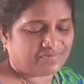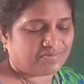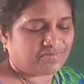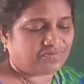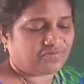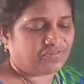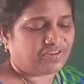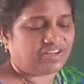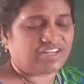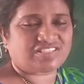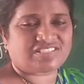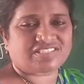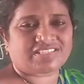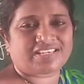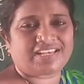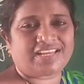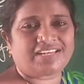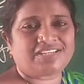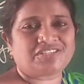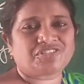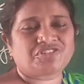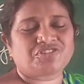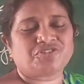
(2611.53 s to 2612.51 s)
For your
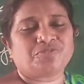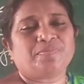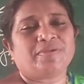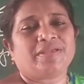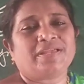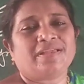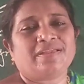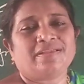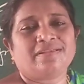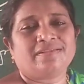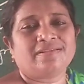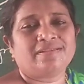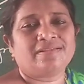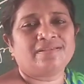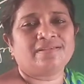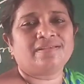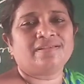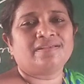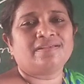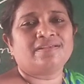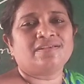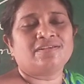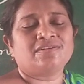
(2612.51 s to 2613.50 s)
skin to be
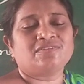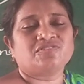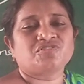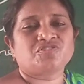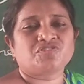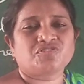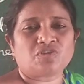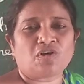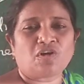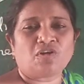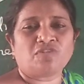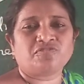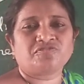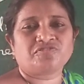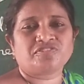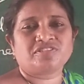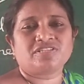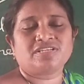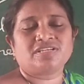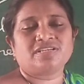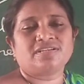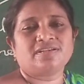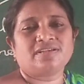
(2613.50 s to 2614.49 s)

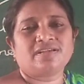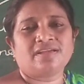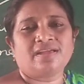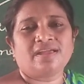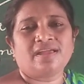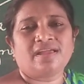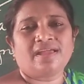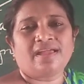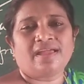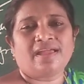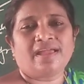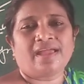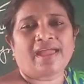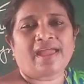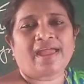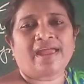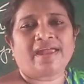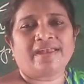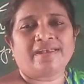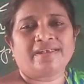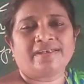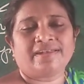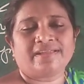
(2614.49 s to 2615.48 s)
soft
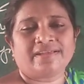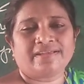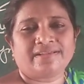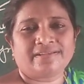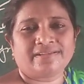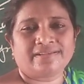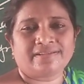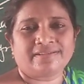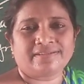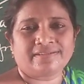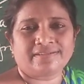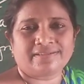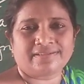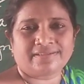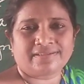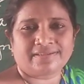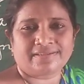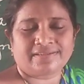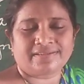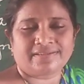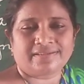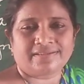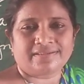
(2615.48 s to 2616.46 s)
and
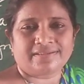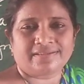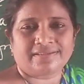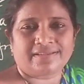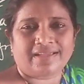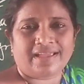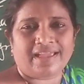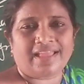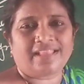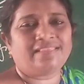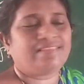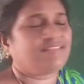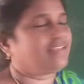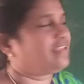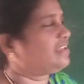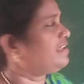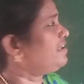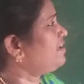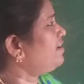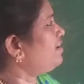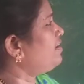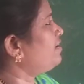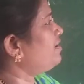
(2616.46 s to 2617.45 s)
healthy,
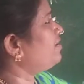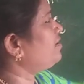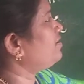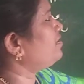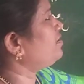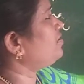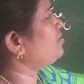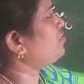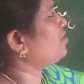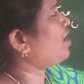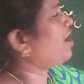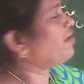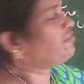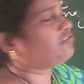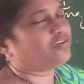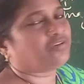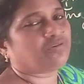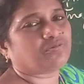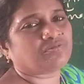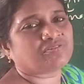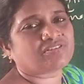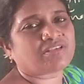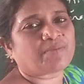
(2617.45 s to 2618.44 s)
you have
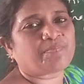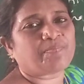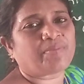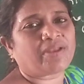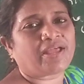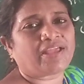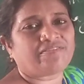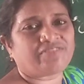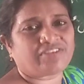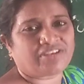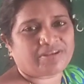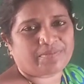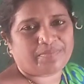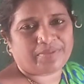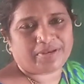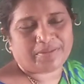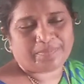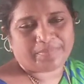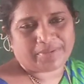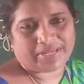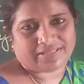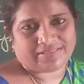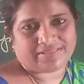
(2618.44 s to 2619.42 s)
to supply vitamin
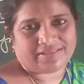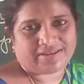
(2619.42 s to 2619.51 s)
B3.